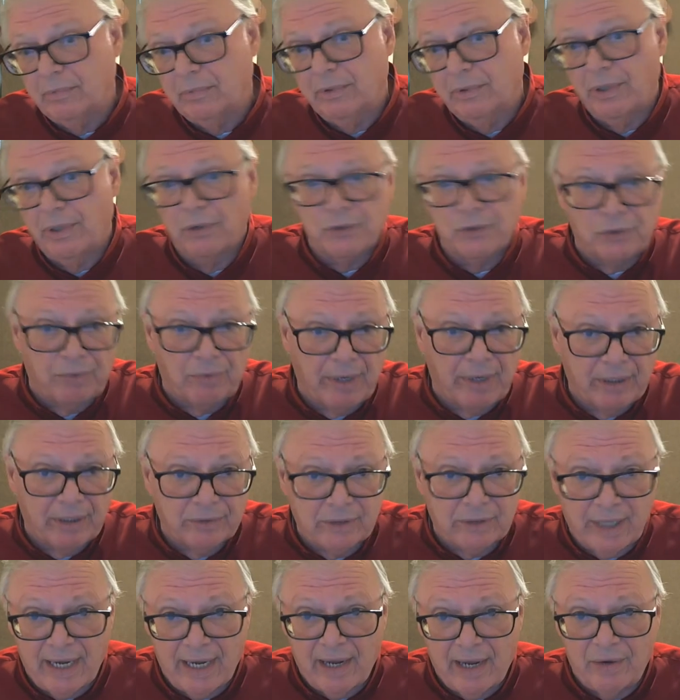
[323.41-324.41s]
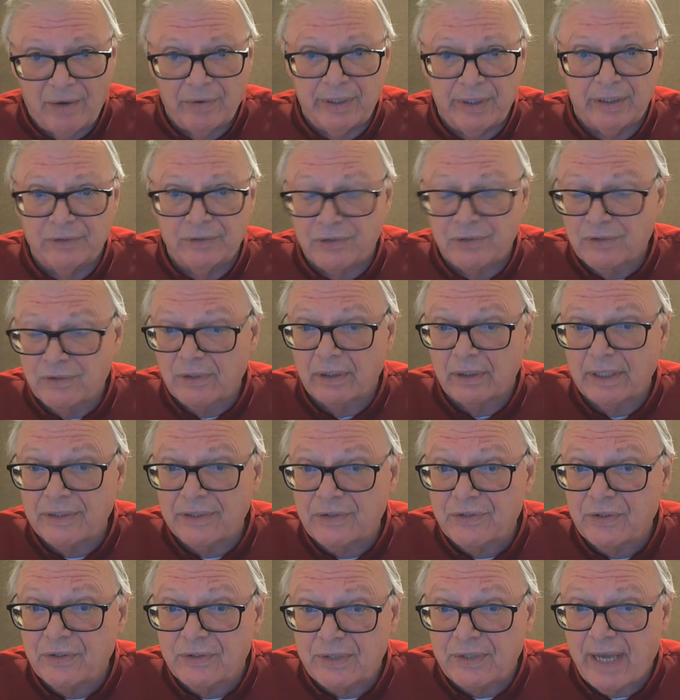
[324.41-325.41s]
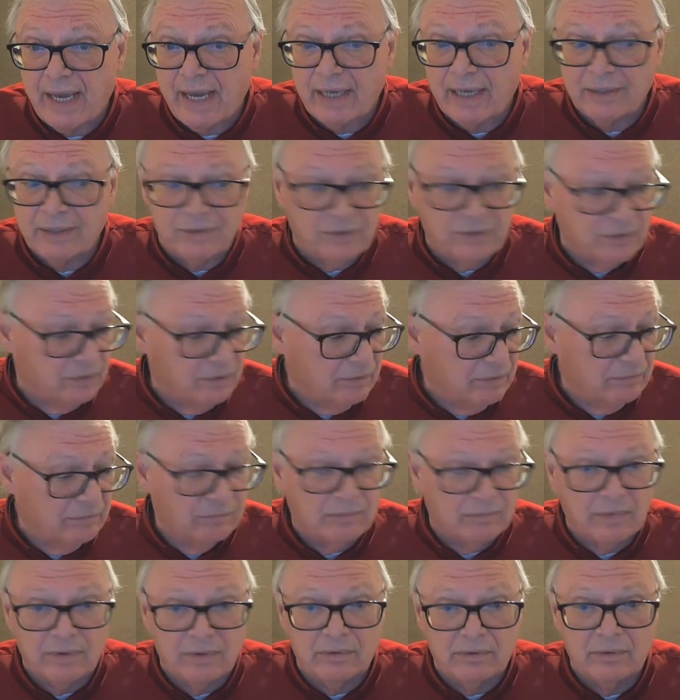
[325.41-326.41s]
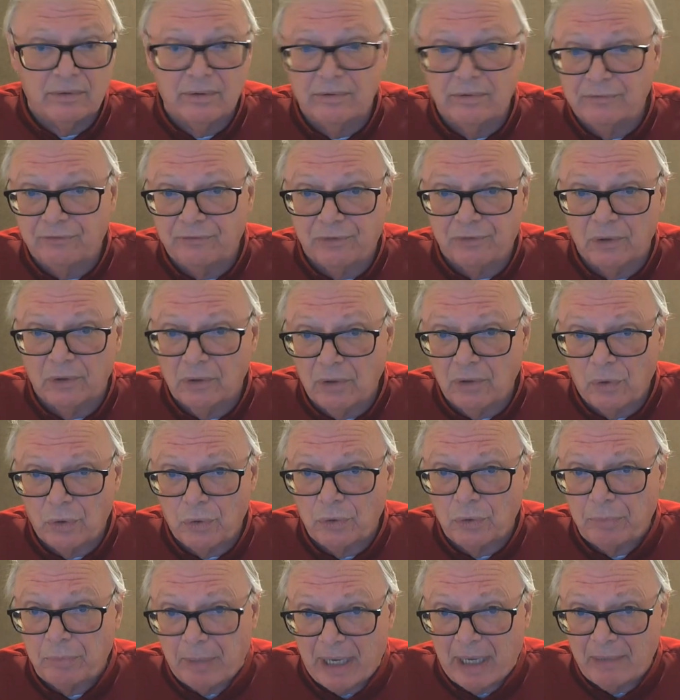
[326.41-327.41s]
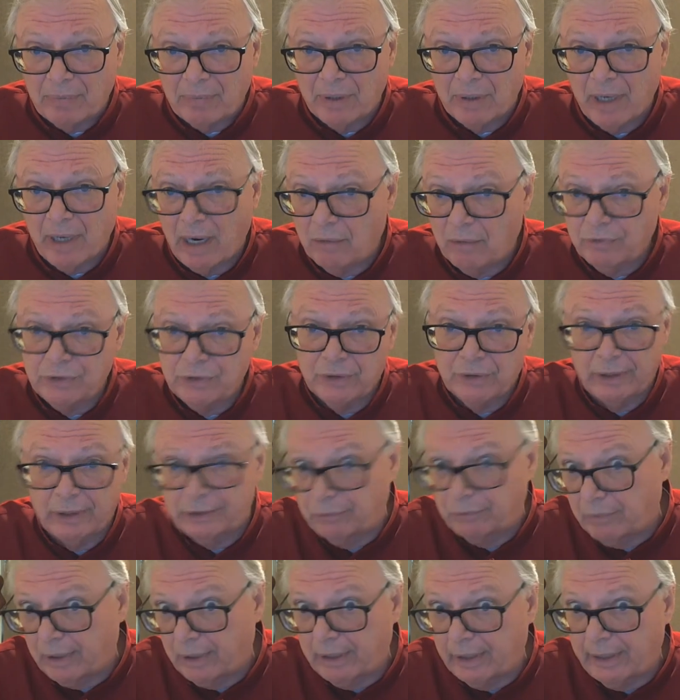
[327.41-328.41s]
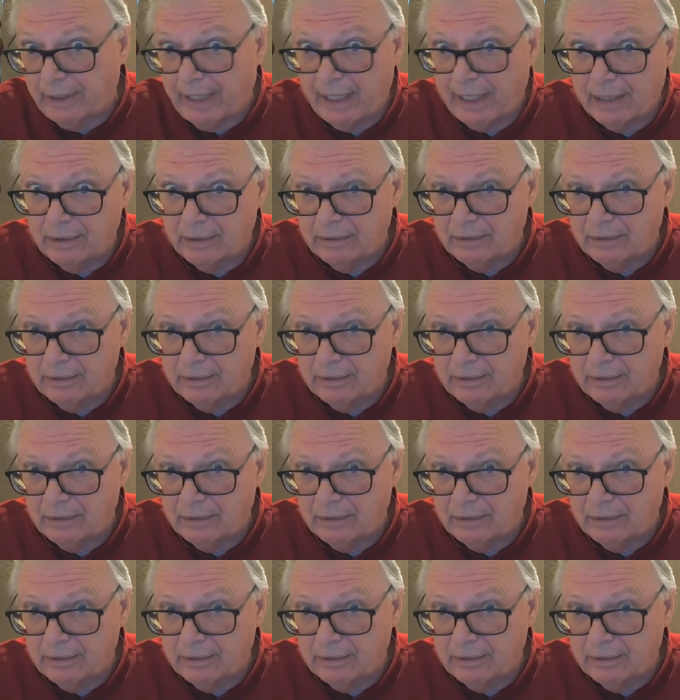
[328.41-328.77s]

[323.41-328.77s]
goes around town and solicits ads and uh, for a local paper. How would you like to run an ad?